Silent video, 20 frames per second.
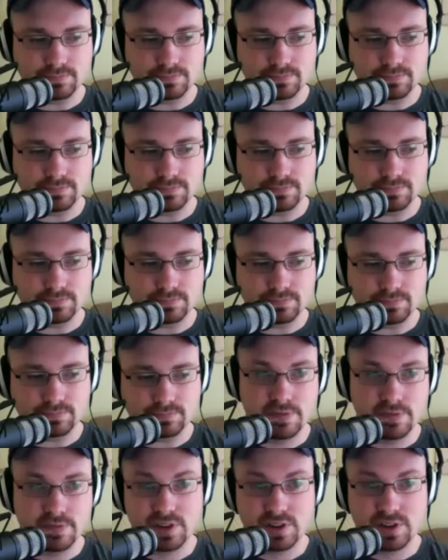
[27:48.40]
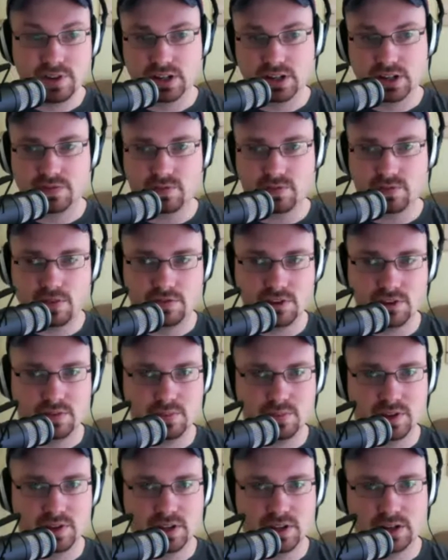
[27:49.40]
then fix it if you have the
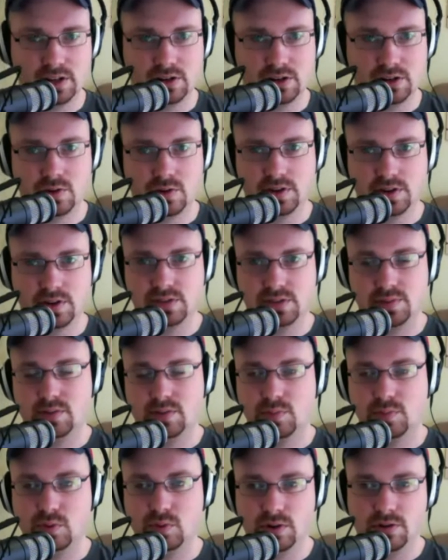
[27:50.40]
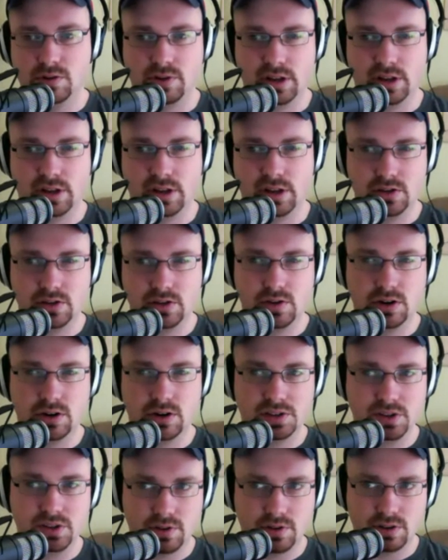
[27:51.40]
ability to and submit a pull request. You can
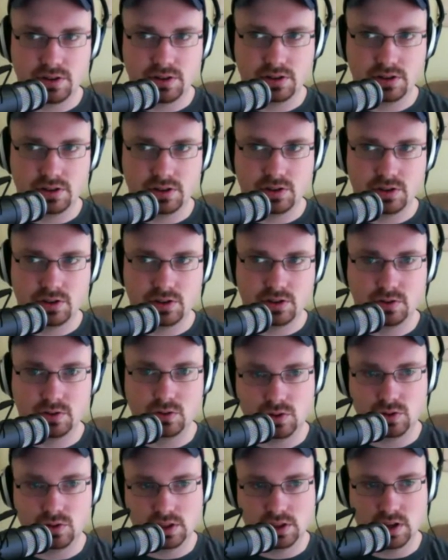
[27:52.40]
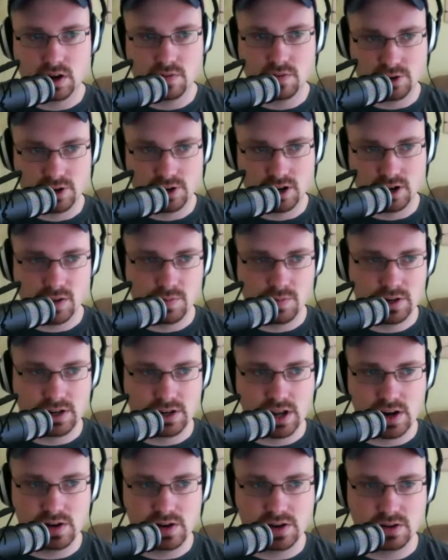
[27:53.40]
also contribute to the Laravel
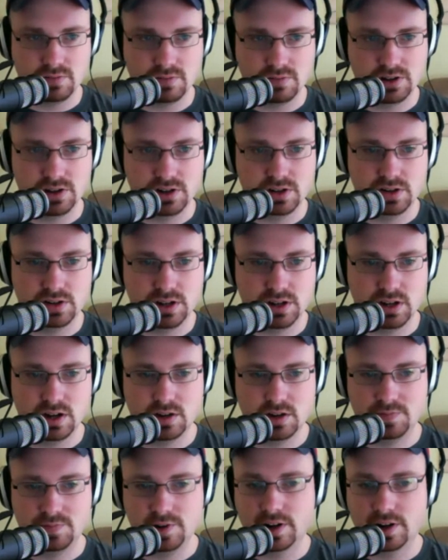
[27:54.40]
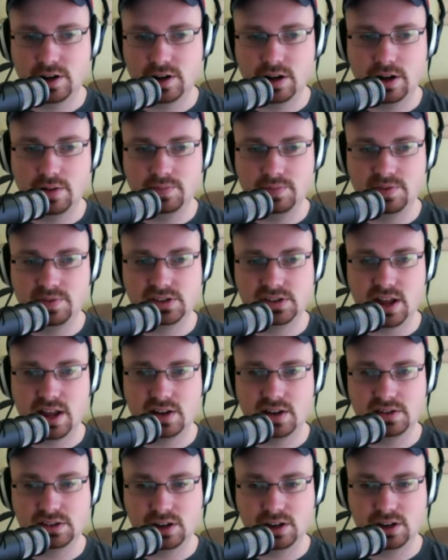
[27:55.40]
documentation, which is
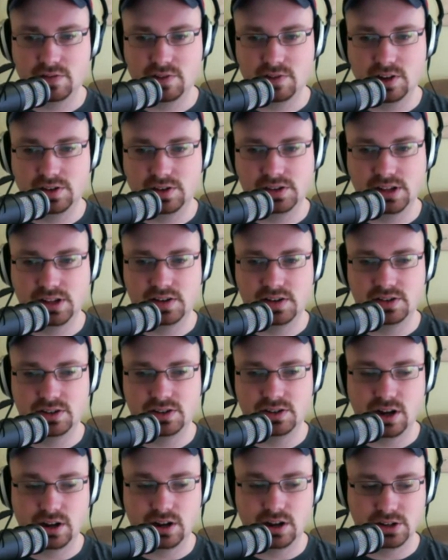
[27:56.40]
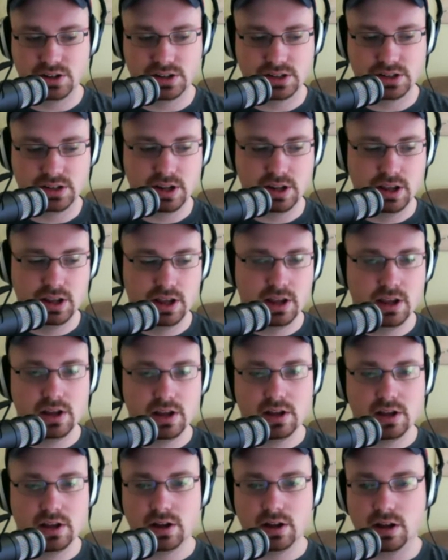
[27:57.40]
github.com/laravel/docs.
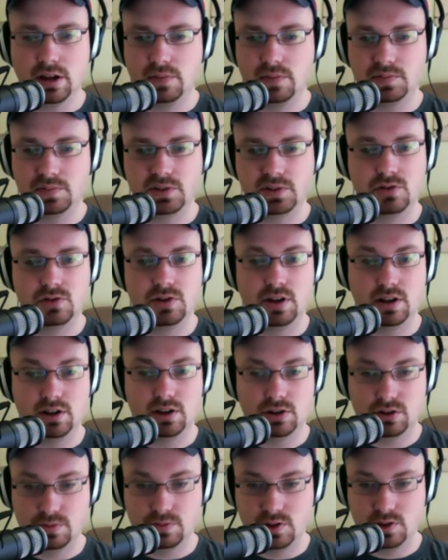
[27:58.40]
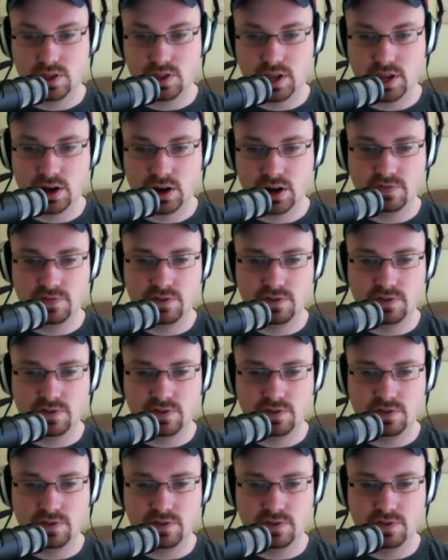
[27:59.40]
So you can contribute there if you